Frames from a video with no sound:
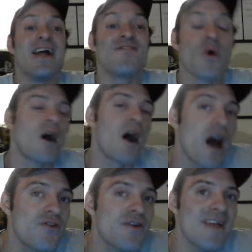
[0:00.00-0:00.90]
For
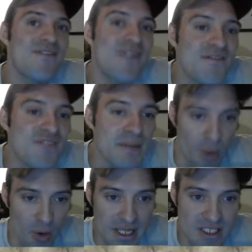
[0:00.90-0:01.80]
150
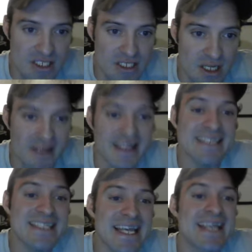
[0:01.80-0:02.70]
points,
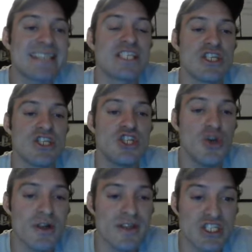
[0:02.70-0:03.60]
this
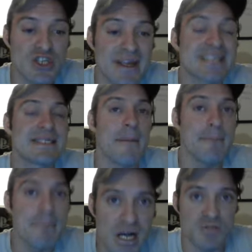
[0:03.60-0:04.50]
unit is
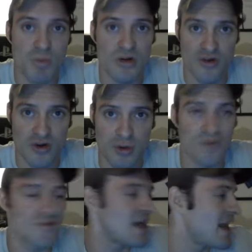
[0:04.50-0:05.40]
much more durable
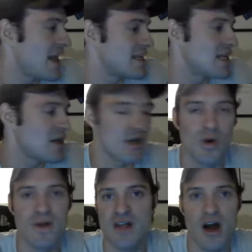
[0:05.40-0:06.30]
than an
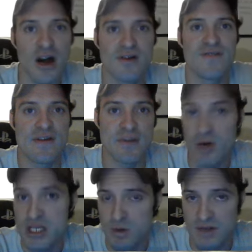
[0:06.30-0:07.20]
equivalent 150
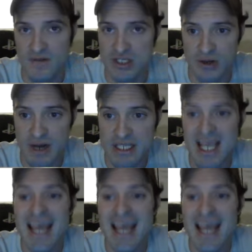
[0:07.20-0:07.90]
points worth of Custodes.